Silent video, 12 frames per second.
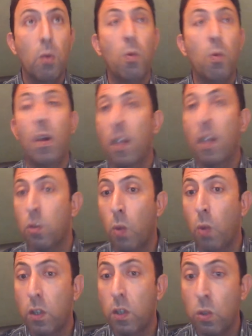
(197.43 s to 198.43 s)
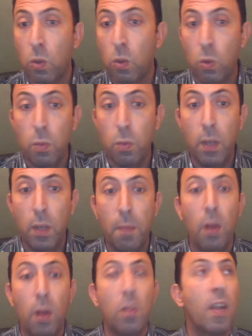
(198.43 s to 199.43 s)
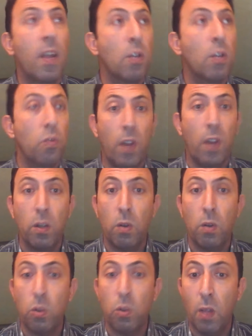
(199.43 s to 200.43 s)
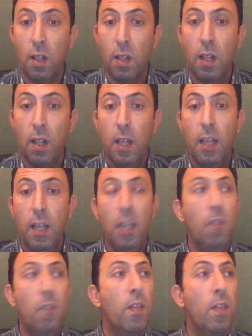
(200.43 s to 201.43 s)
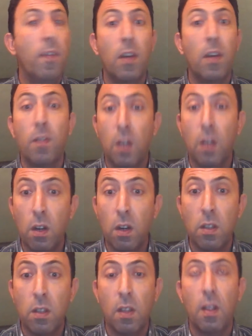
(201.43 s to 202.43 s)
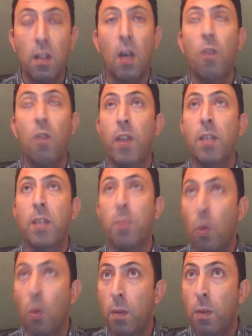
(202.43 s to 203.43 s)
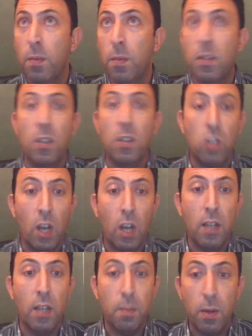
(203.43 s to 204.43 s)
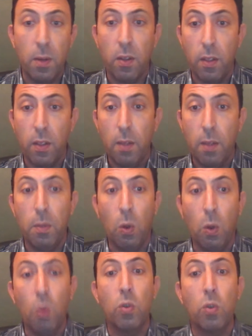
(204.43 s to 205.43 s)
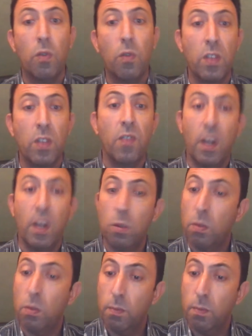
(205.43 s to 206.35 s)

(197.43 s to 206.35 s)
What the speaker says: One last question could be about the rhesus factor as well, if they have heard of any problems in childbirth because of this factor.